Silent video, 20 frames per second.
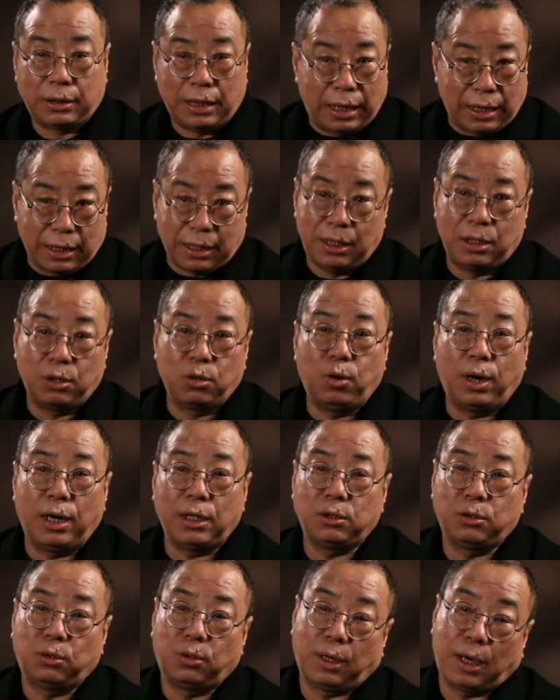and
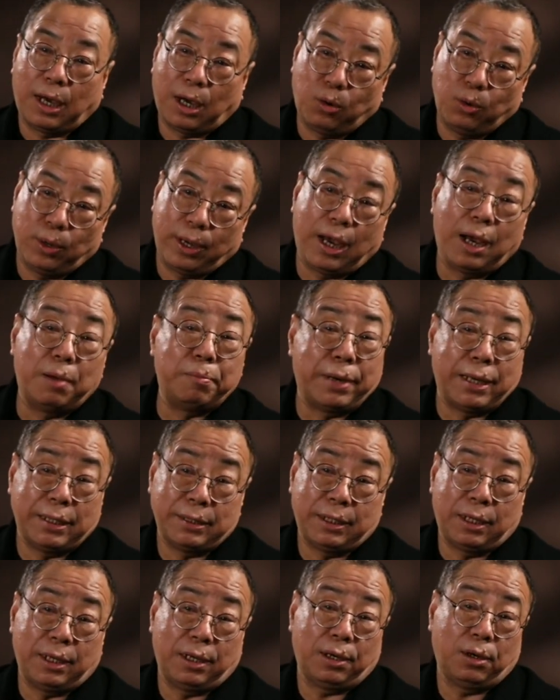after this kind of
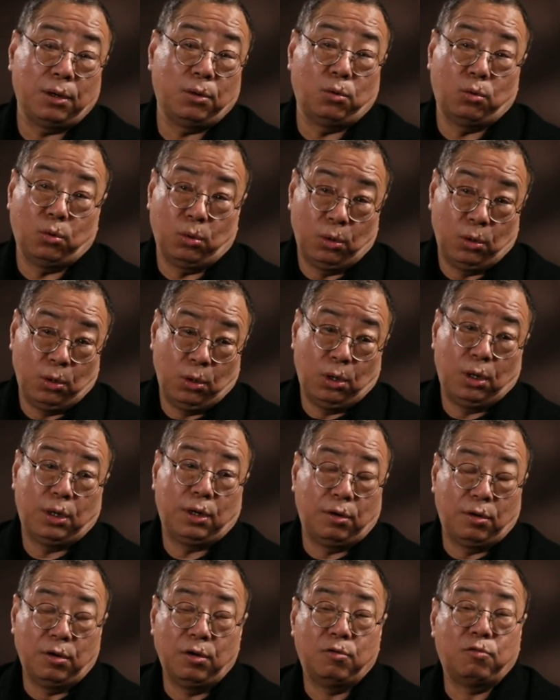movie is no longer
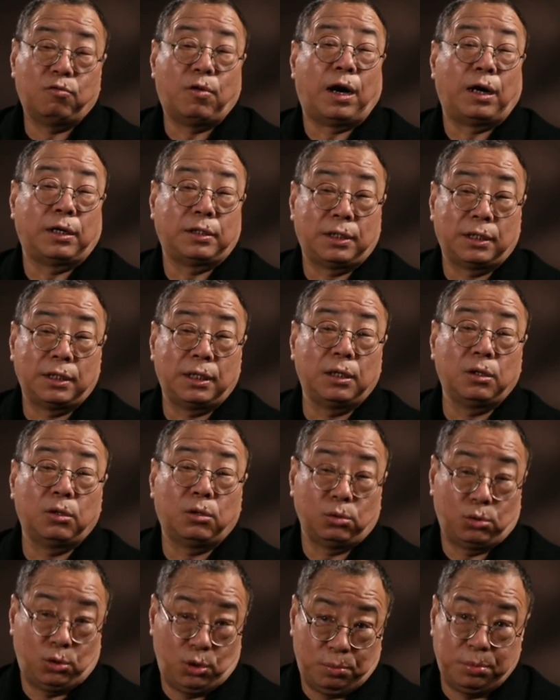on the big screen,
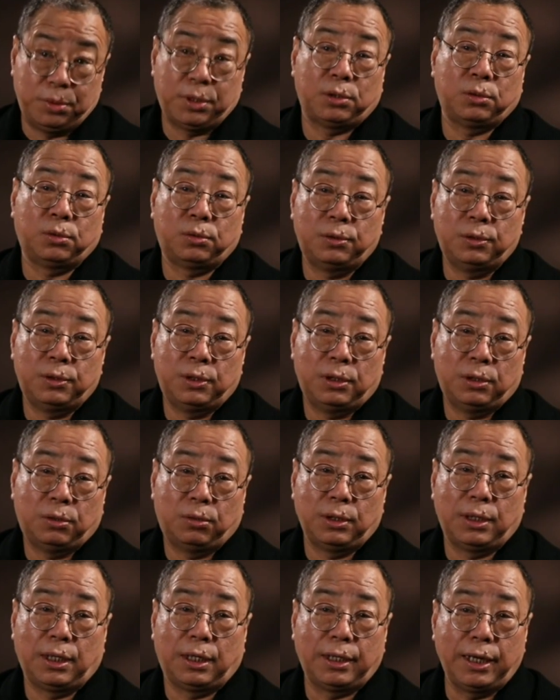it should be quickly
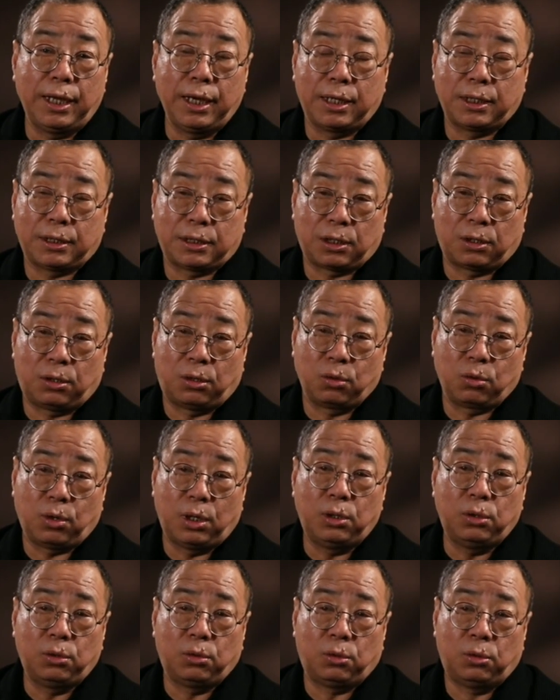released online
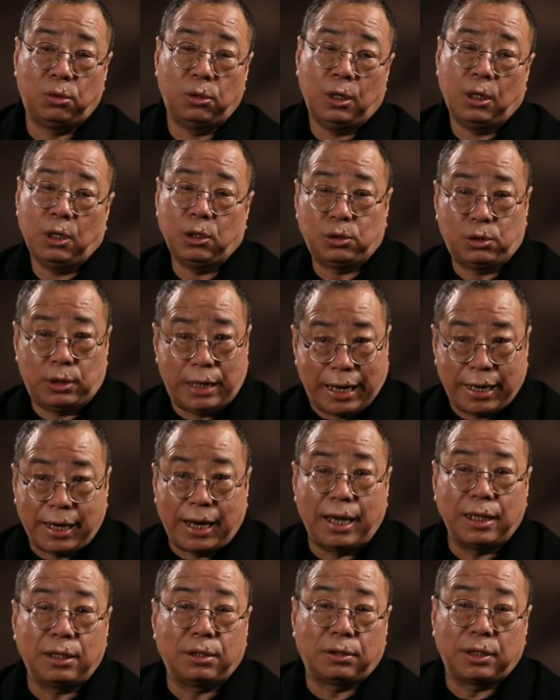to maintain its
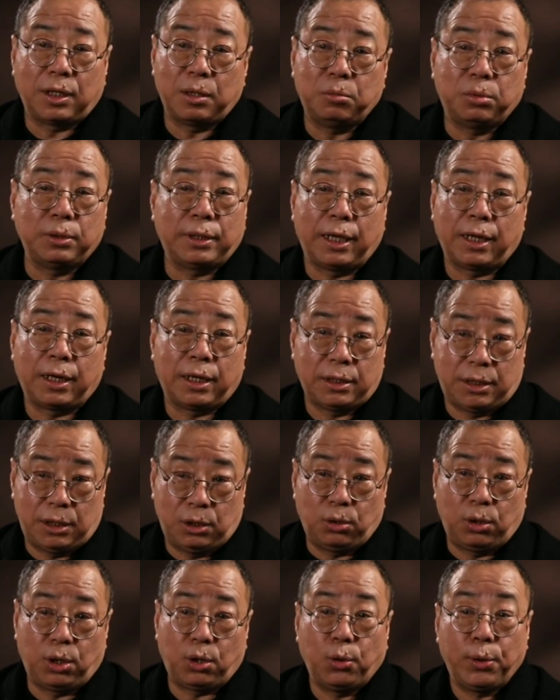momentum with the
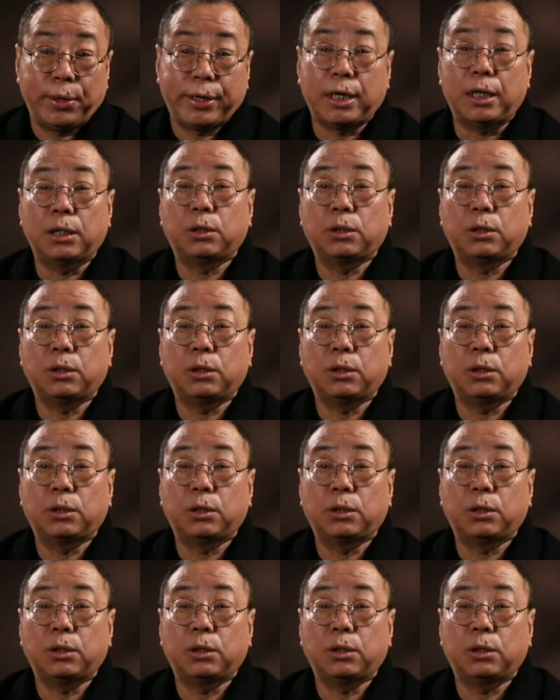audience.